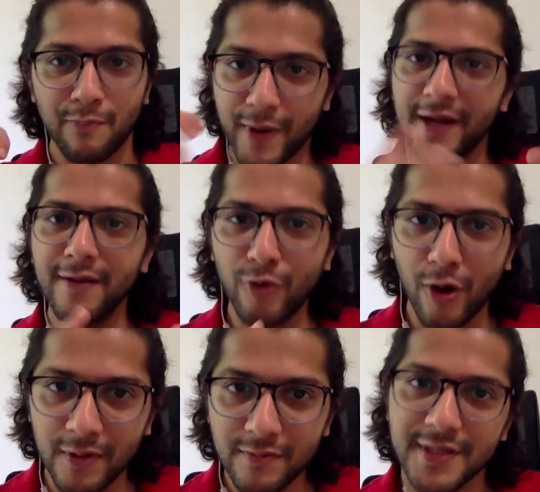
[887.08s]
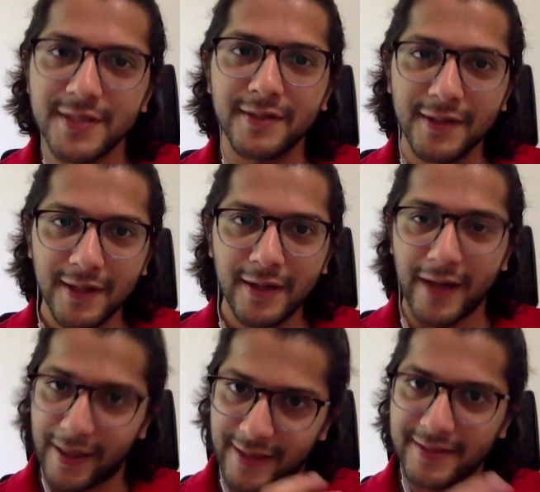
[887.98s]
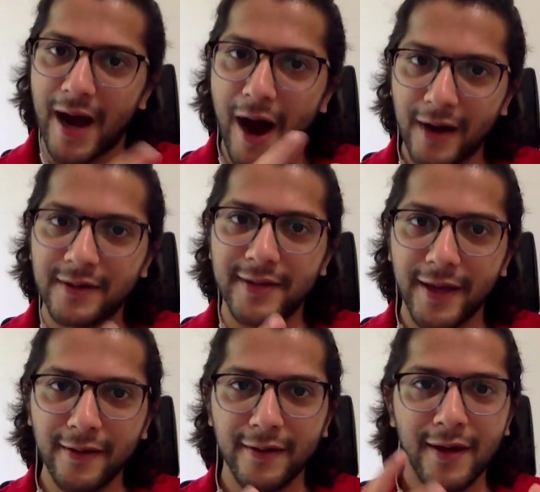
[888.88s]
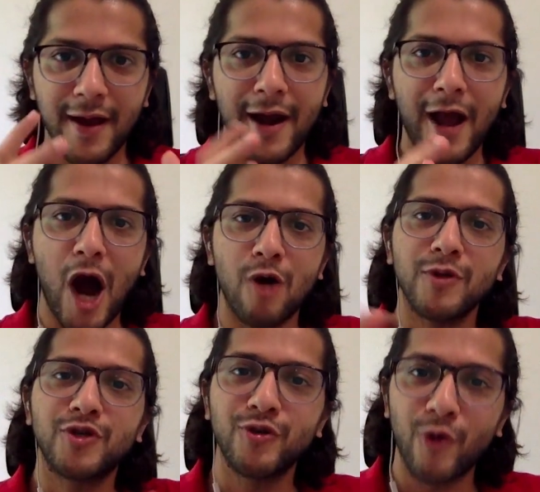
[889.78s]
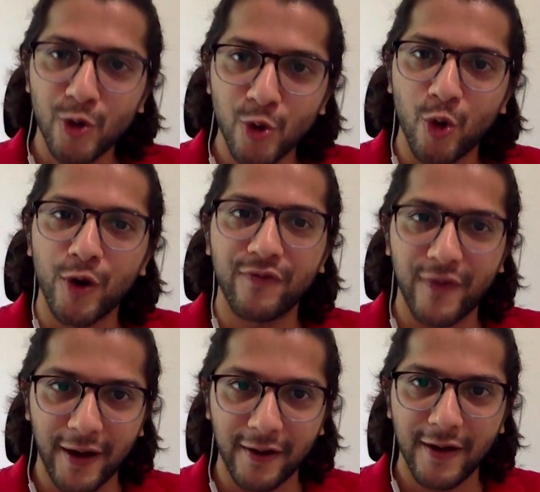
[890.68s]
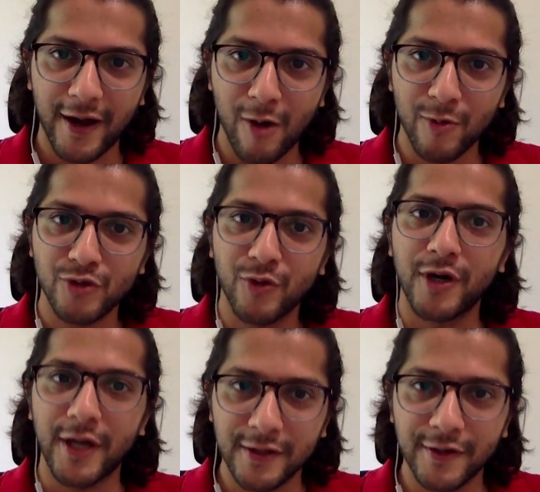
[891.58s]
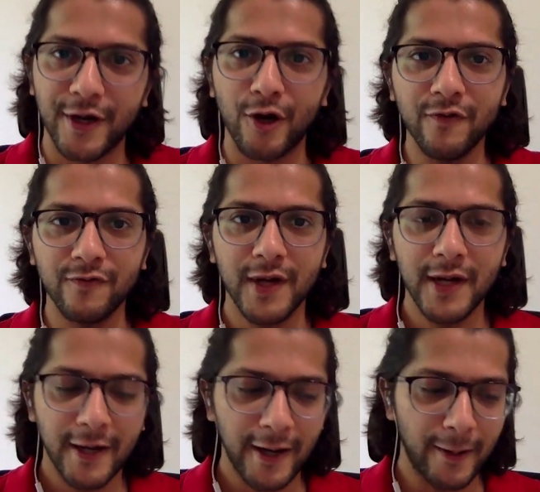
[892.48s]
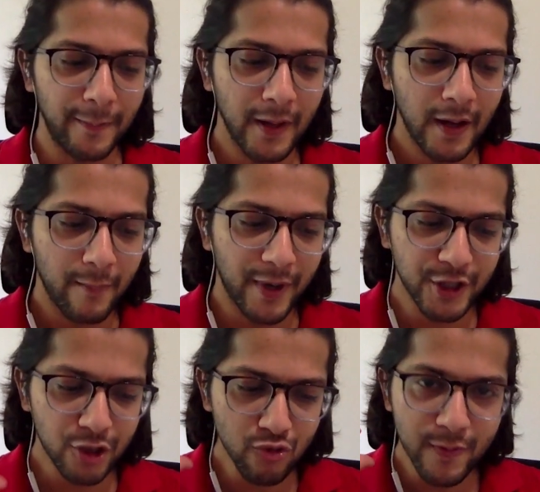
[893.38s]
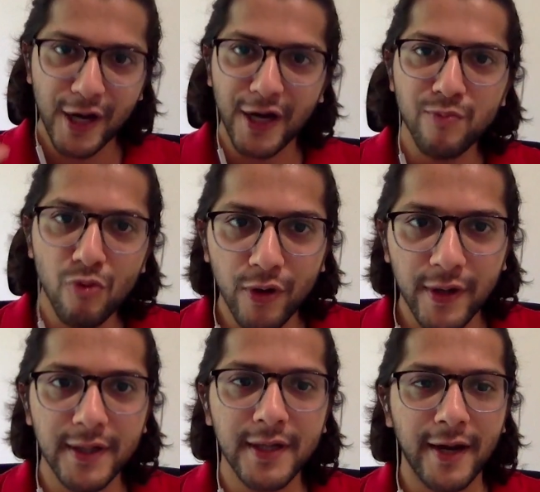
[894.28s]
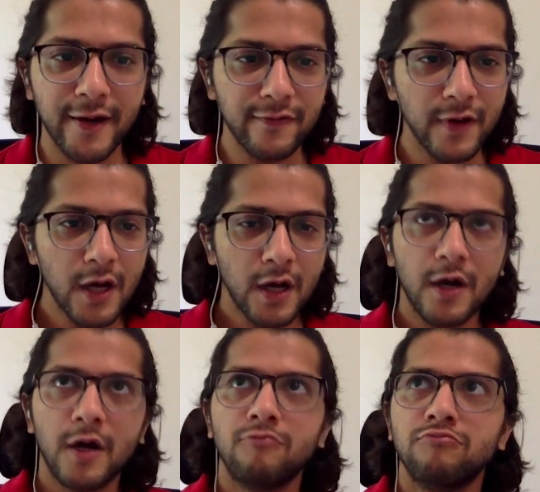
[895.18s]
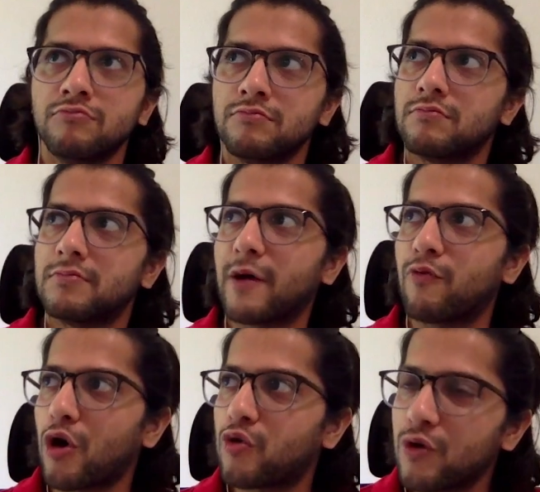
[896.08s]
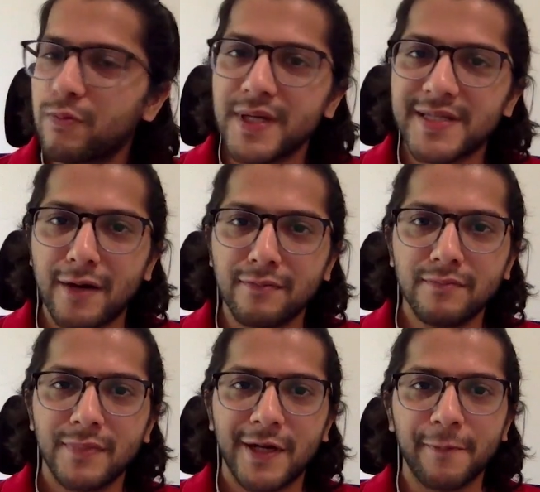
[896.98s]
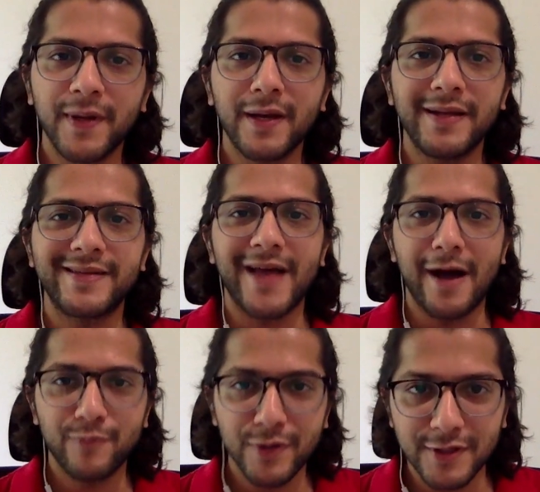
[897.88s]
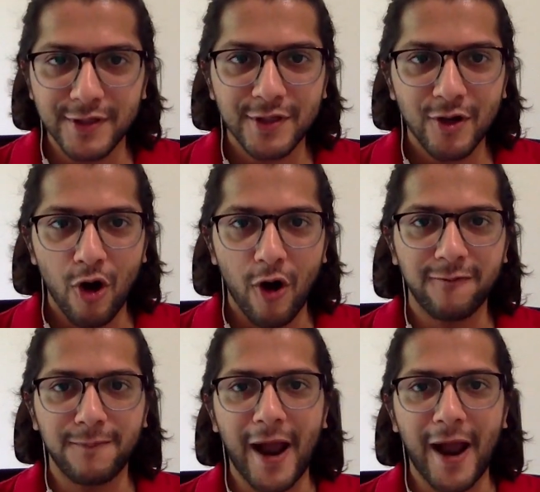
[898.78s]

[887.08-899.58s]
breaking problems, and there's an art there, and how much do you want to codify and how much you want to take the trade-off. But just to make it more real, Kanav, like what would be some typical examples of